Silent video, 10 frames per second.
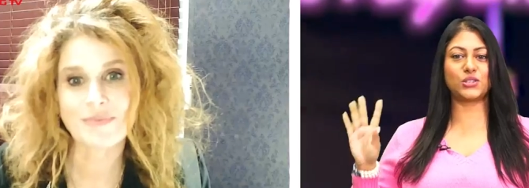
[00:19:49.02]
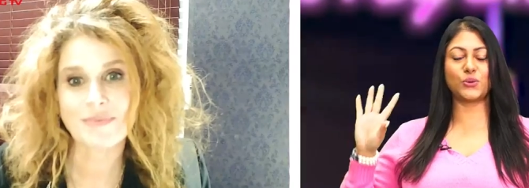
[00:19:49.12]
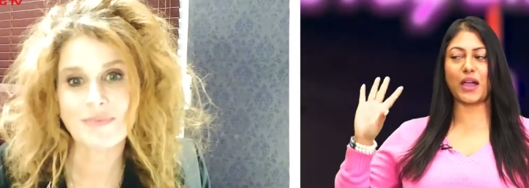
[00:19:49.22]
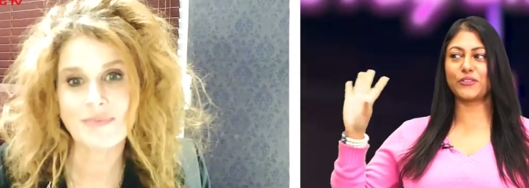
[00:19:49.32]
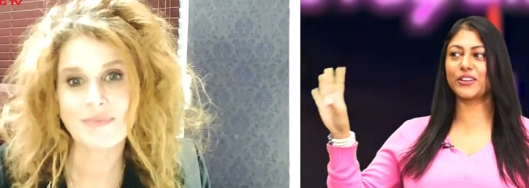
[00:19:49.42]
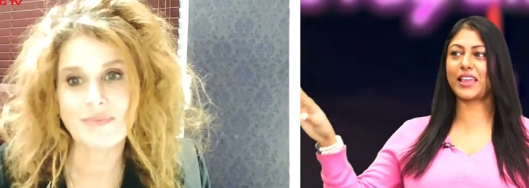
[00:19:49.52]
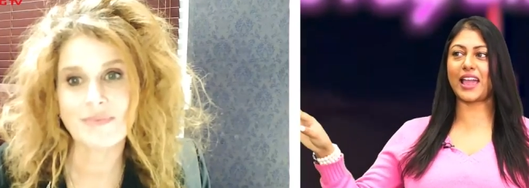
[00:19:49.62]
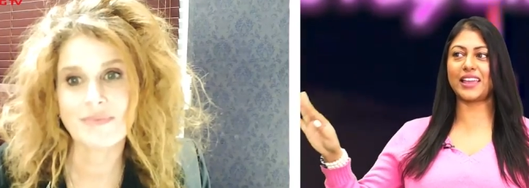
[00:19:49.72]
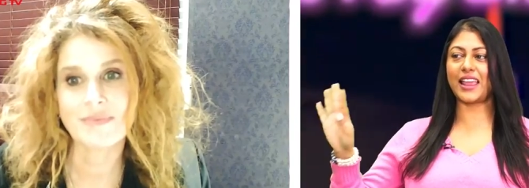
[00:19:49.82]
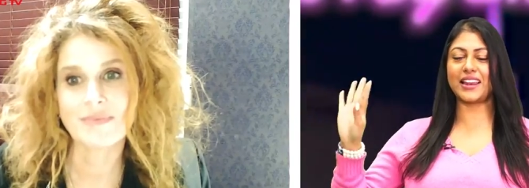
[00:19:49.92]
Speaker 1: to ever
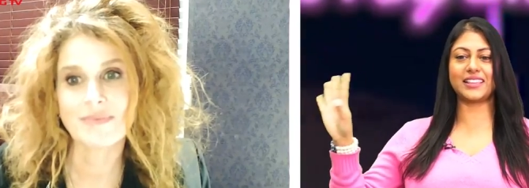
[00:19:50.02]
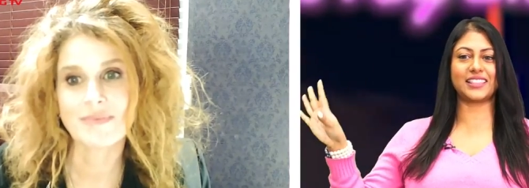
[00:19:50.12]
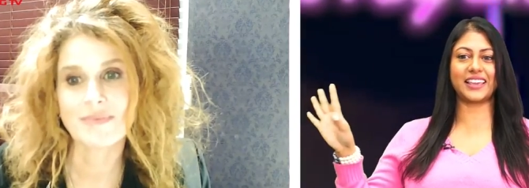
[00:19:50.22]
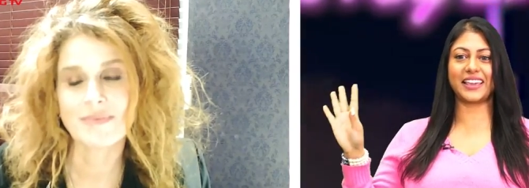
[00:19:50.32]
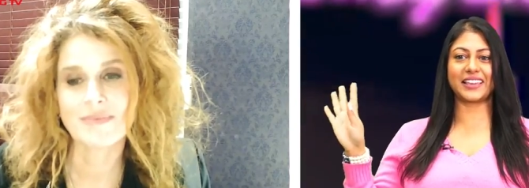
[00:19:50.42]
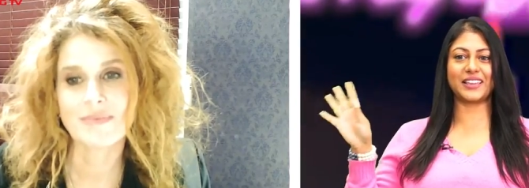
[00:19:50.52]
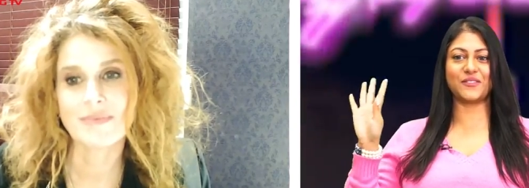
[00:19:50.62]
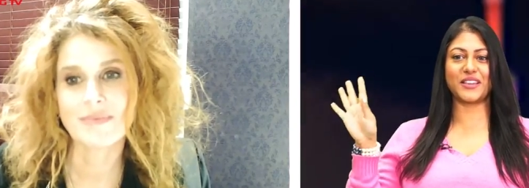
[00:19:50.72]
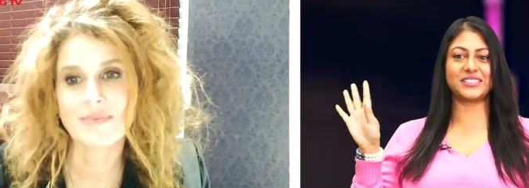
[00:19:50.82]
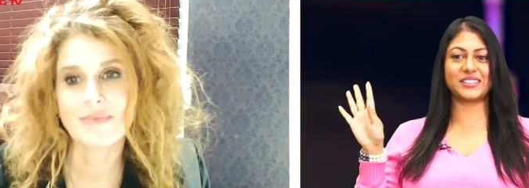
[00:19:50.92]
get anything
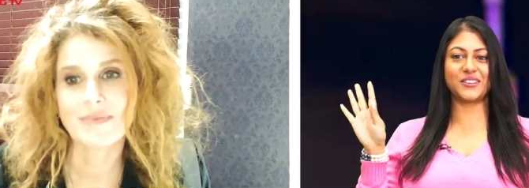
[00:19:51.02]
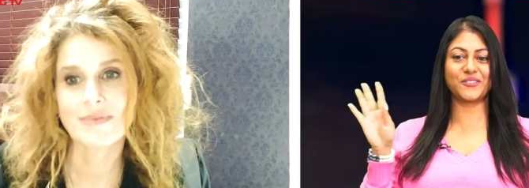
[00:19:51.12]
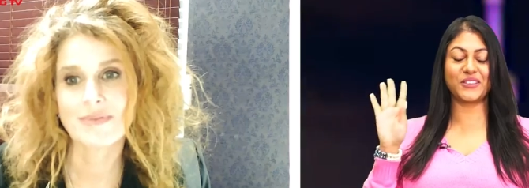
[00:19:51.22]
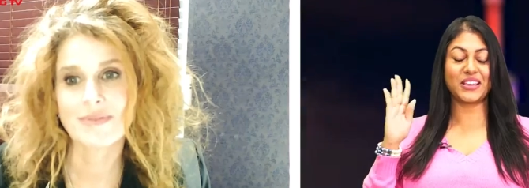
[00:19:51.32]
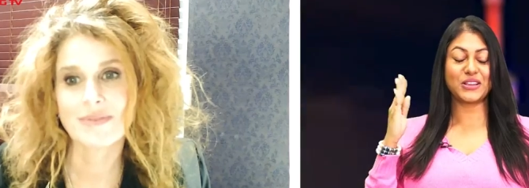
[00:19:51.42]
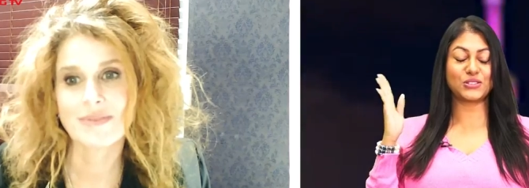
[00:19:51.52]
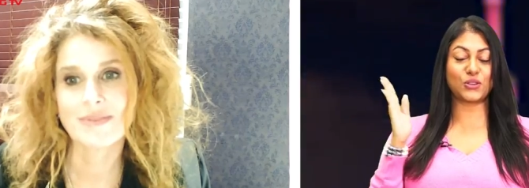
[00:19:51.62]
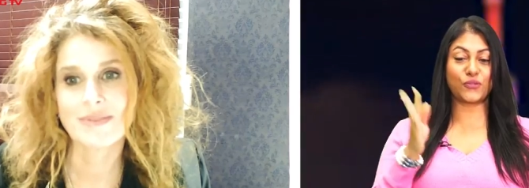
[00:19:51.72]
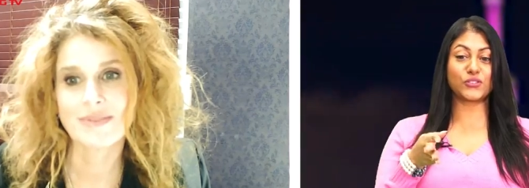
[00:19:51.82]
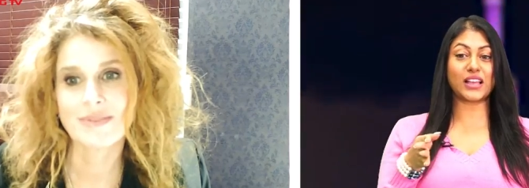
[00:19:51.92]
invasive.
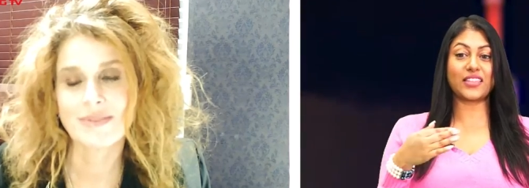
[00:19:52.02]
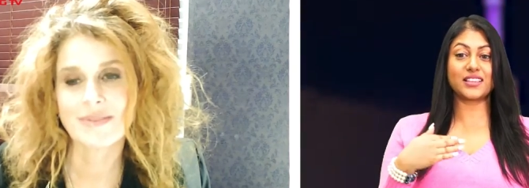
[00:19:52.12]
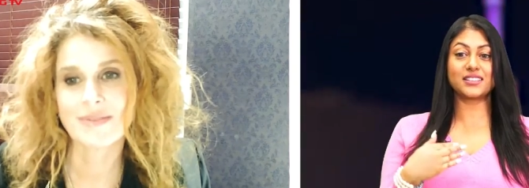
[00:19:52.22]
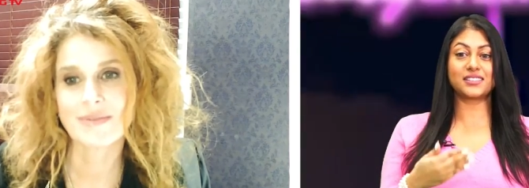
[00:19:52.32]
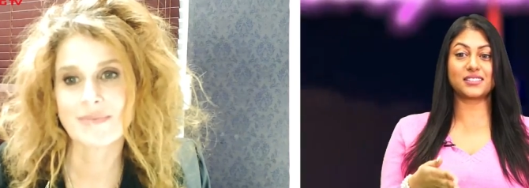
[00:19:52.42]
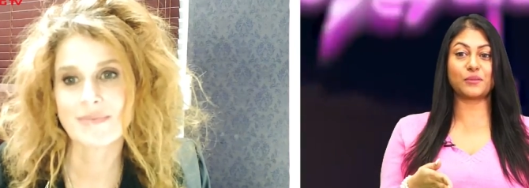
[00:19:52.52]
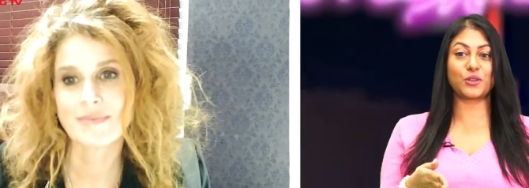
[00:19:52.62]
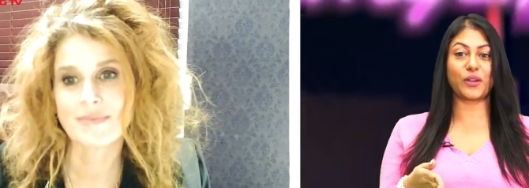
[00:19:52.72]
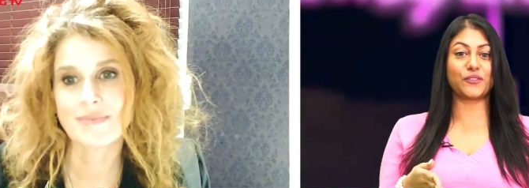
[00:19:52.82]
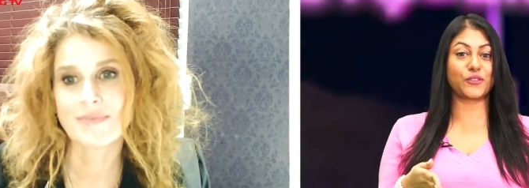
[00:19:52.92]
So for, I think this is
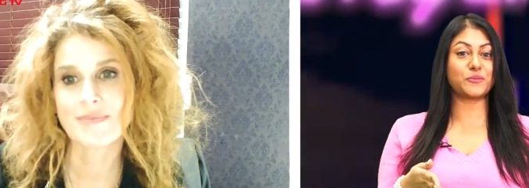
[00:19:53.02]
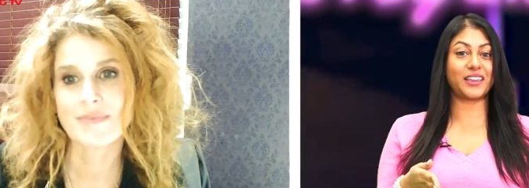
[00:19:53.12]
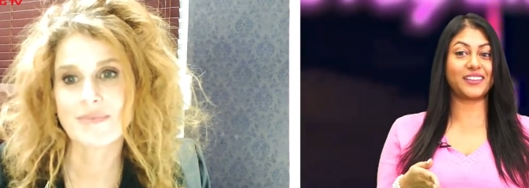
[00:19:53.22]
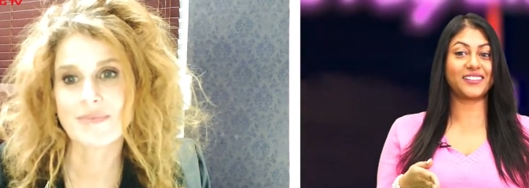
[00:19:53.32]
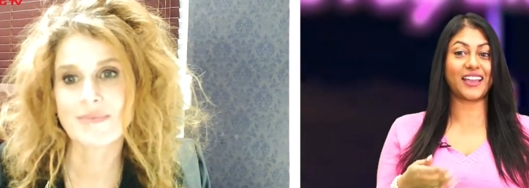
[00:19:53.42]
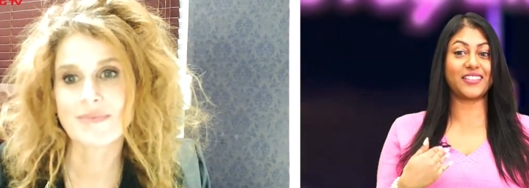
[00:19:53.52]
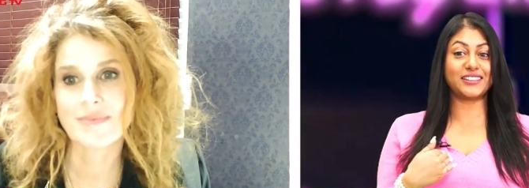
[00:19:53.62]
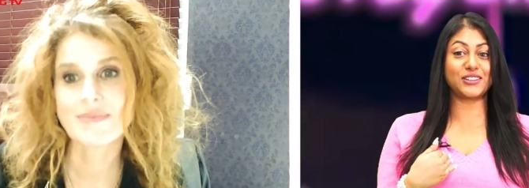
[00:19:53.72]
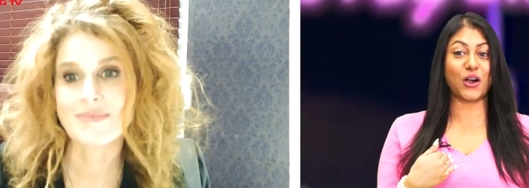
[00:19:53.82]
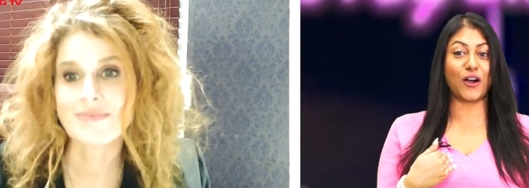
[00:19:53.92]
something great for me. And they
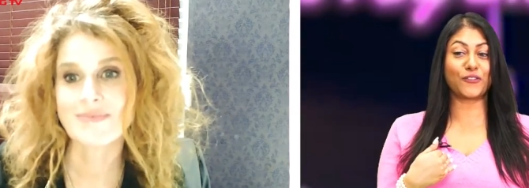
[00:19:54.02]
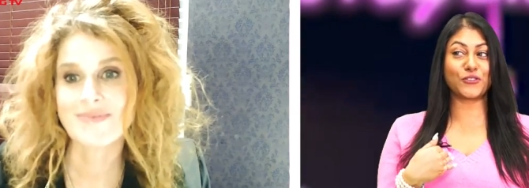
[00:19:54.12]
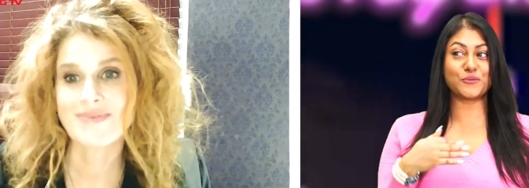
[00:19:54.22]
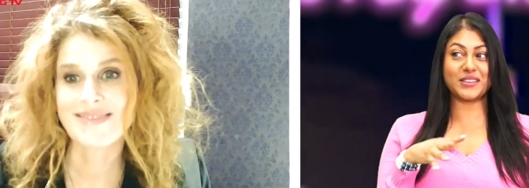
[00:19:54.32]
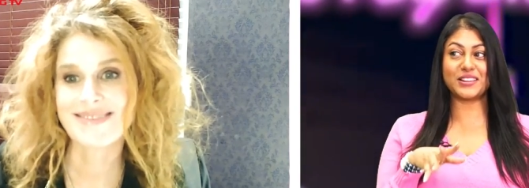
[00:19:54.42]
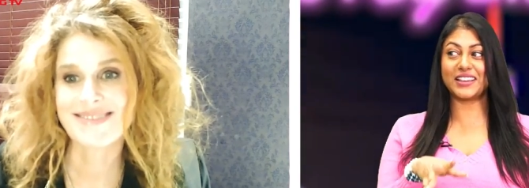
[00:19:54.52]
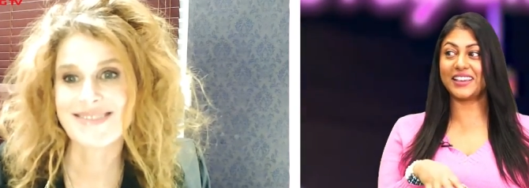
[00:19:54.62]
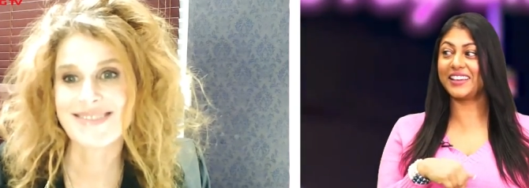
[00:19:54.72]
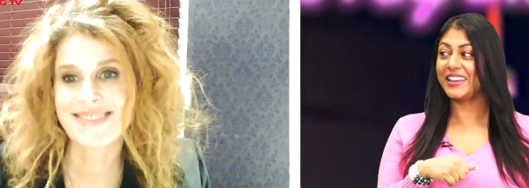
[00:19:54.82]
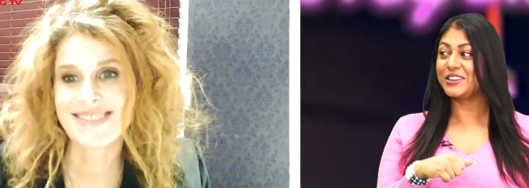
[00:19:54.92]
did offer me
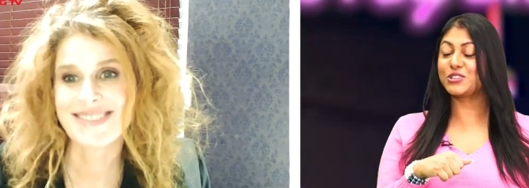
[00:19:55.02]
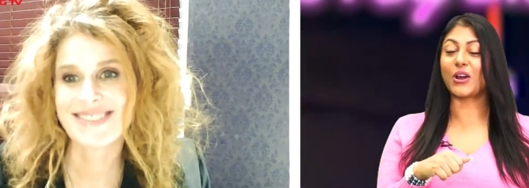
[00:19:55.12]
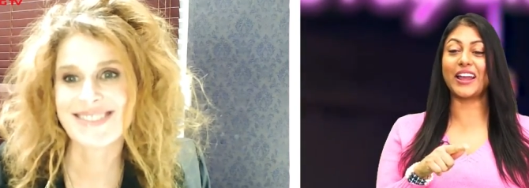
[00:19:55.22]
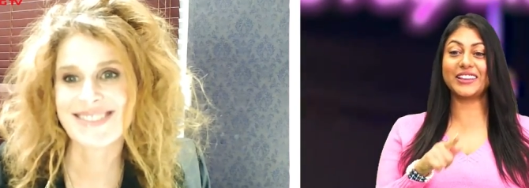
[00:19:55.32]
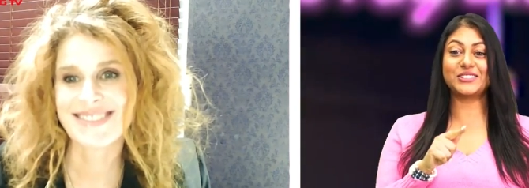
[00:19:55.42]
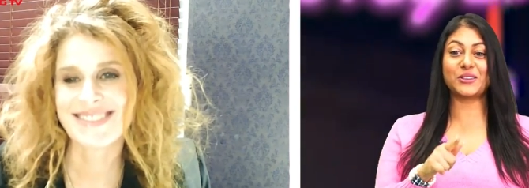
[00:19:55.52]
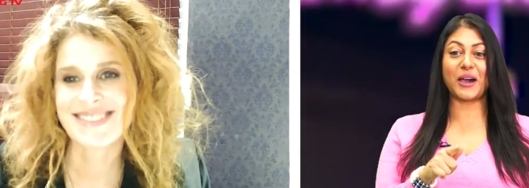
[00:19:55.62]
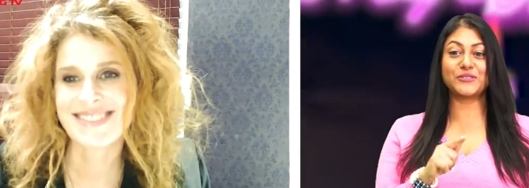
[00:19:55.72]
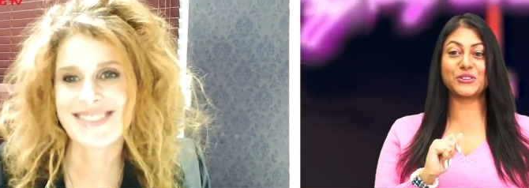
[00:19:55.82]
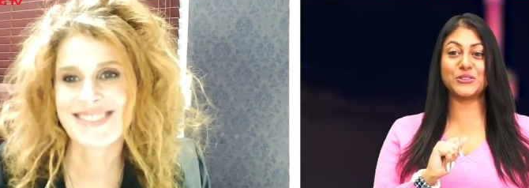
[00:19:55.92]
to try it. So
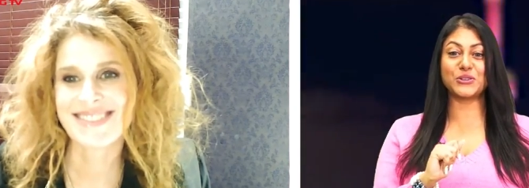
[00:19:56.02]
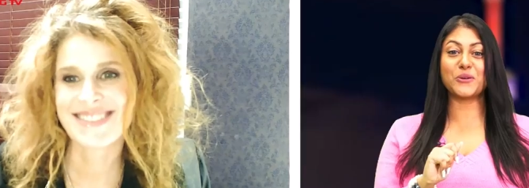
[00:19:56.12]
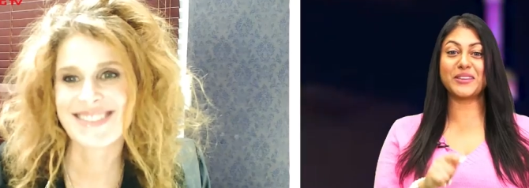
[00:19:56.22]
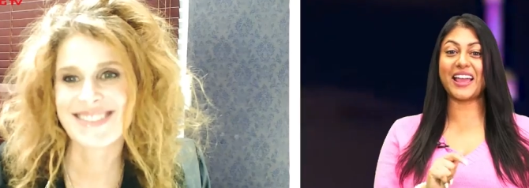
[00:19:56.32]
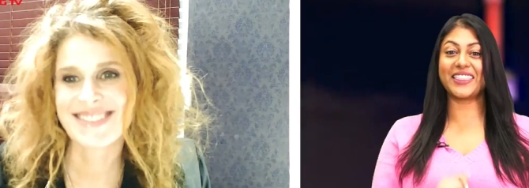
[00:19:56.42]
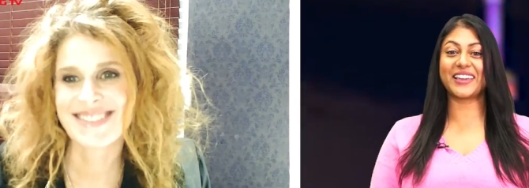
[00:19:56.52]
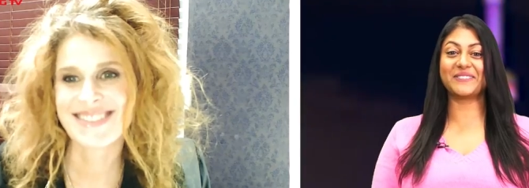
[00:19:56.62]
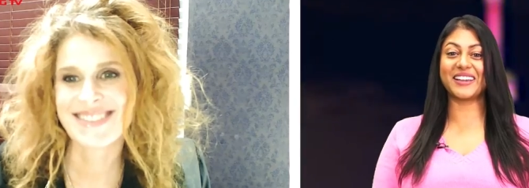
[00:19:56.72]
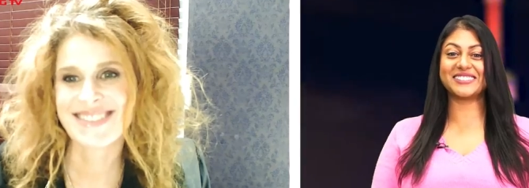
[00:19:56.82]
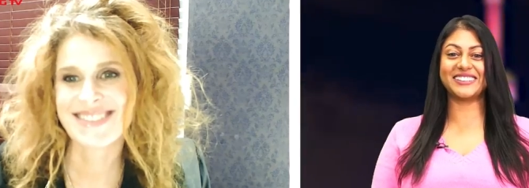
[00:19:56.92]
after you told me, I think I'm
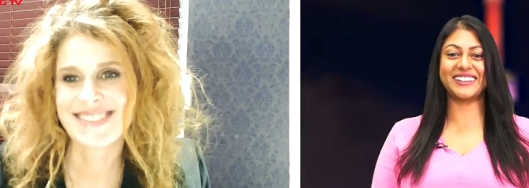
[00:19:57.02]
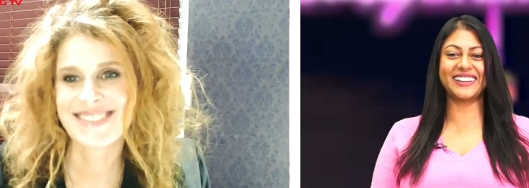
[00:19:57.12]
actually